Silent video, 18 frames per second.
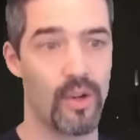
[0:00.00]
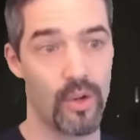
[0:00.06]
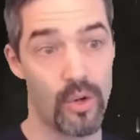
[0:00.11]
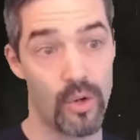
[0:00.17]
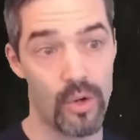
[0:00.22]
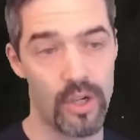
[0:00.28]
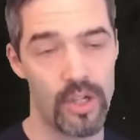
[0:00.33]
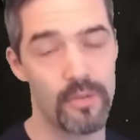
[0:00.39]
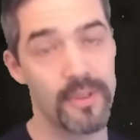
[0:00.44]

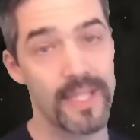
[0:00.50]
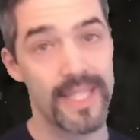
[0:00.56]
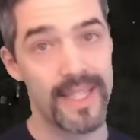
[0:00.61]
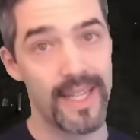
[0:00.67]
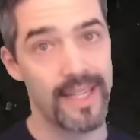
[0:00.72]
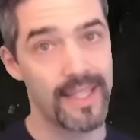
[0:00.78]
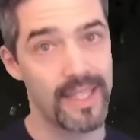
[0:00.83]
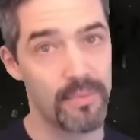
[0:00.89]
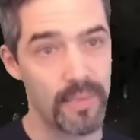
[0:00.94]
Or we
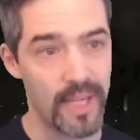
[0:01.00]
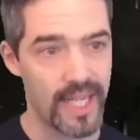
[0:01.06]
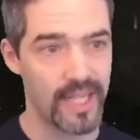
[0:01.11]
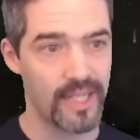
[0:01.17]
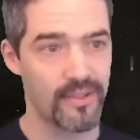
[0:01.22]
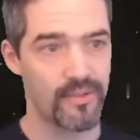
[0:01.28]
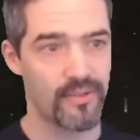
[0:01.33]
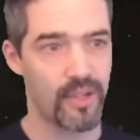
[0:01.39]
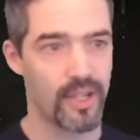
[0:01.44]
send it back
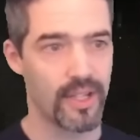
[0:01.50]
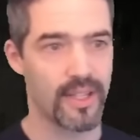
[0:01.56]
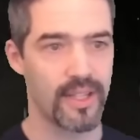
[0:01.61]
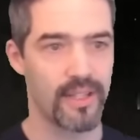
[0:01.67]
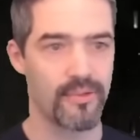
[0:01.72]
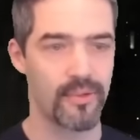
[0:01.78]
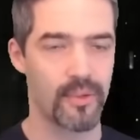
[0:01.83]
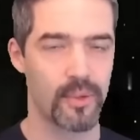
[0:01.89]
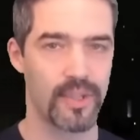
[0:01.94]
and forth
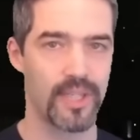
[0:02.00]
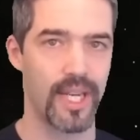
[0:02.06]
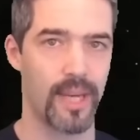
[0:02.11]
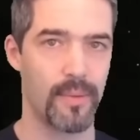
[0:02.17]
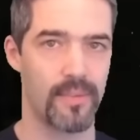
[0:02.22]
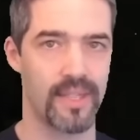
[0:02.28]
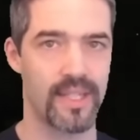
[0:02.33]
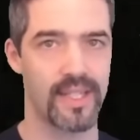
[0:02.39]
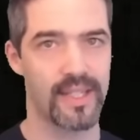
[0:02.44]
a few
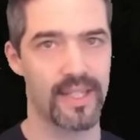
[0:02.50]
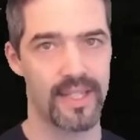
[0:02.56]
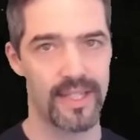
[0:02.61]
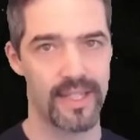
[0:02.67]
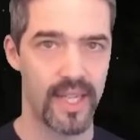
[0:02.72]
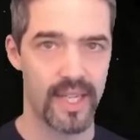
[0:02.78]
times.